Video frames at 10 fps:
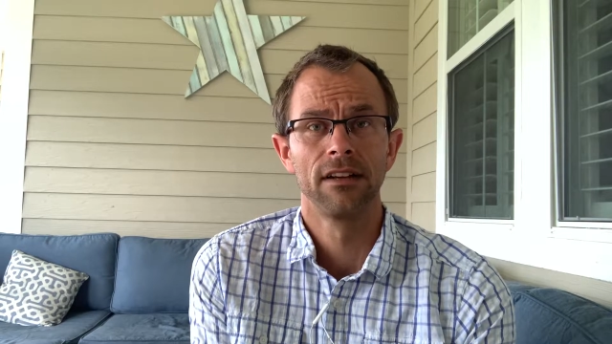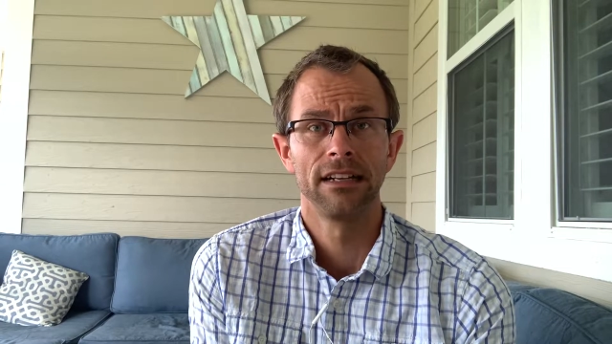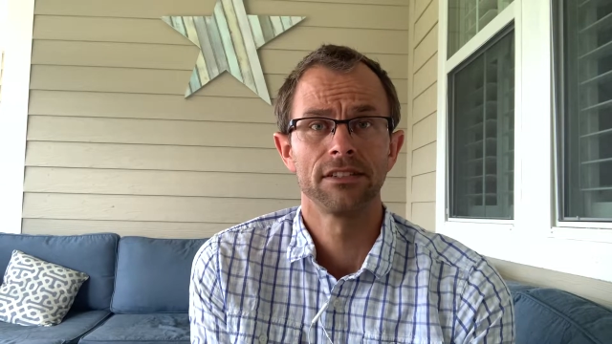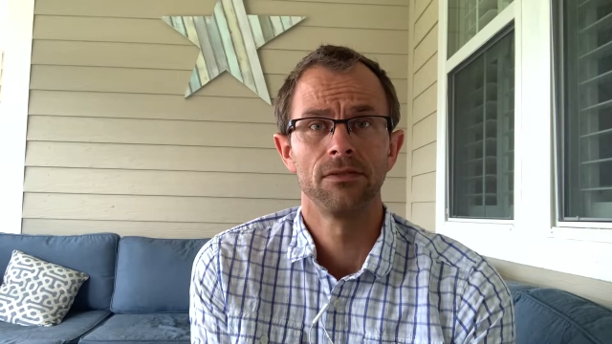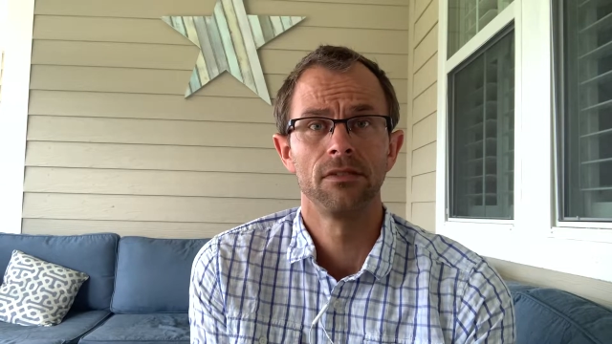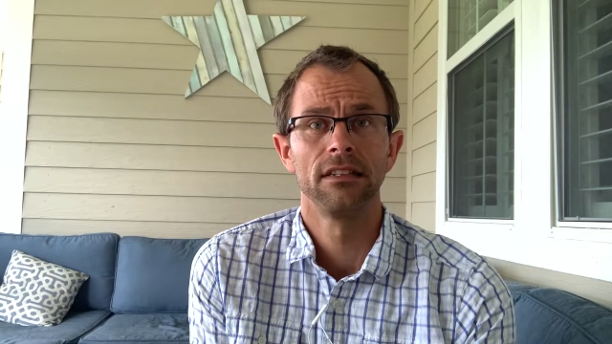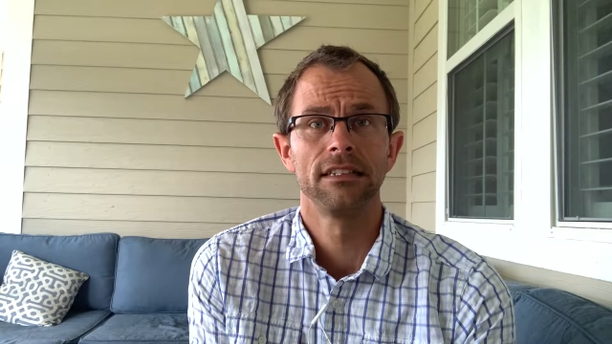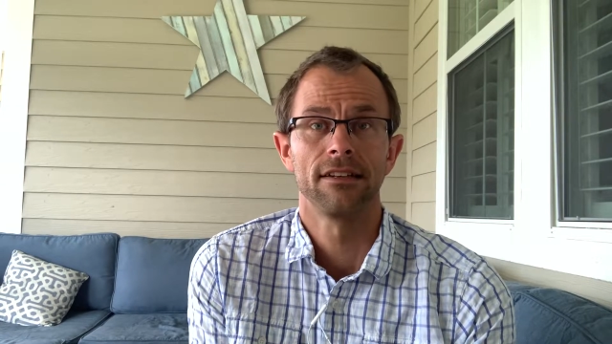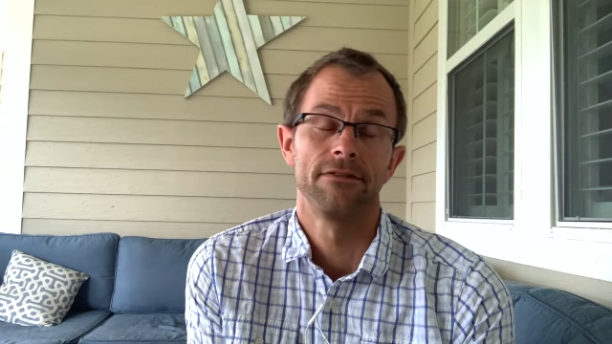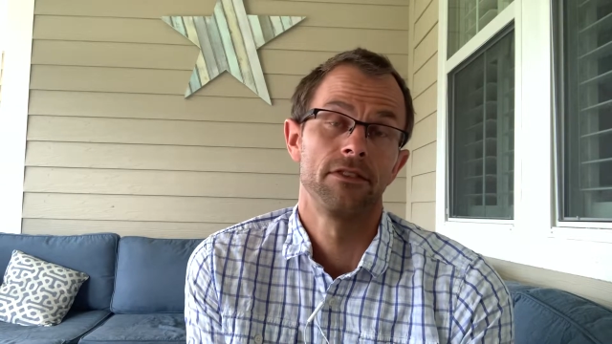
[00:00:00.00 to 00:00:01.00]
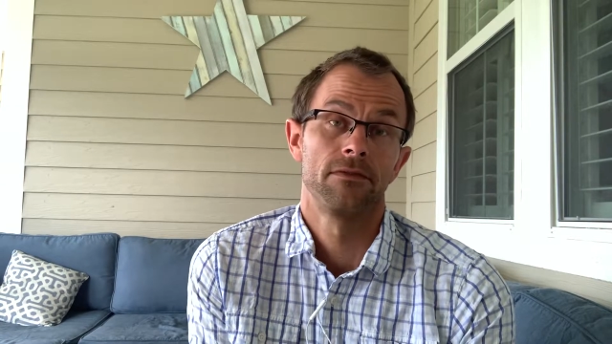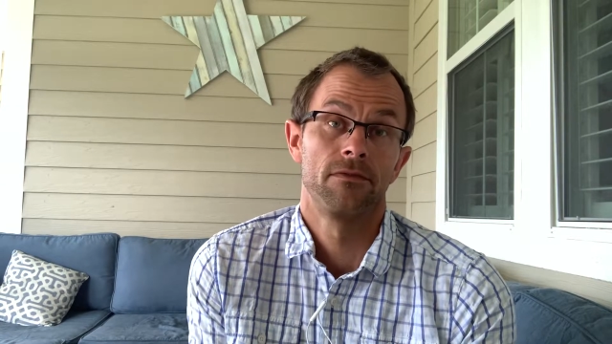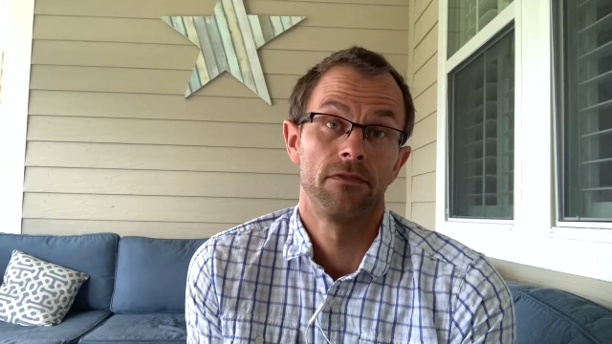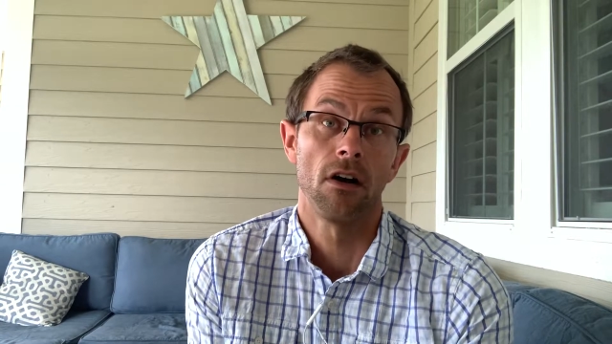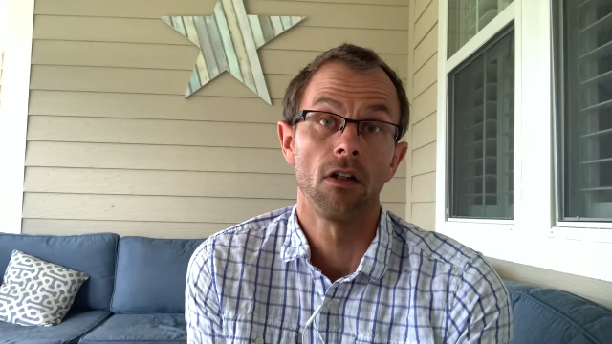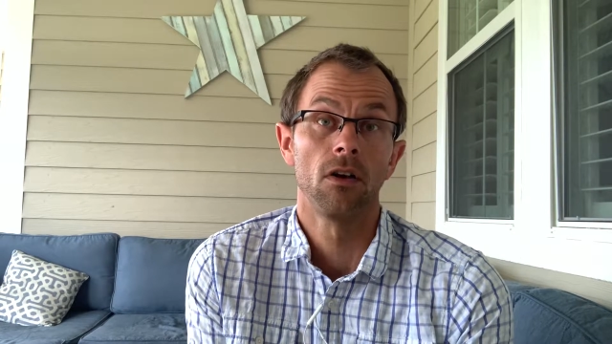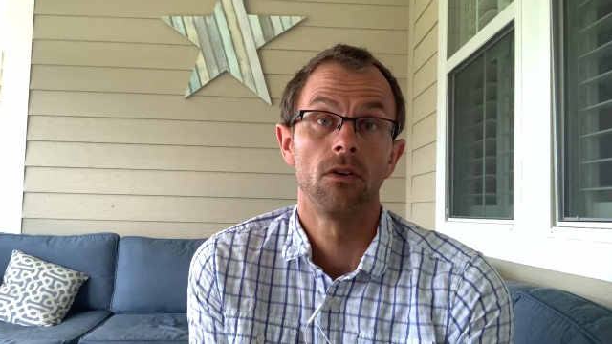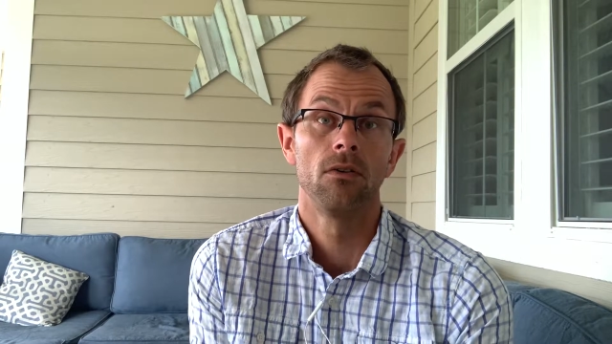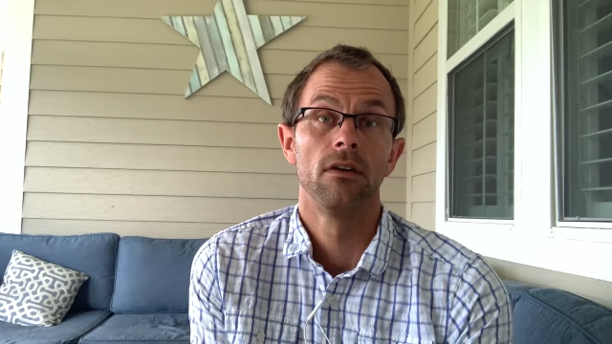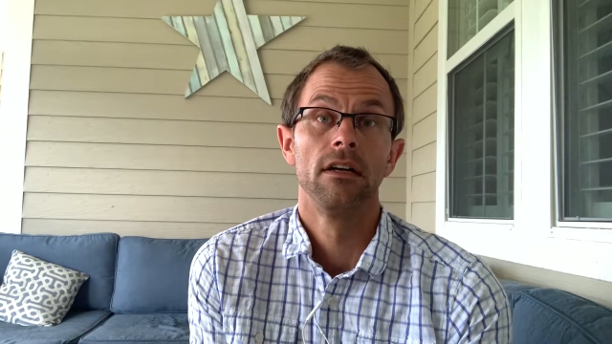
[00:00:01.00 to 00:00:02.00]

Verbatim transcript: actually really tough to follow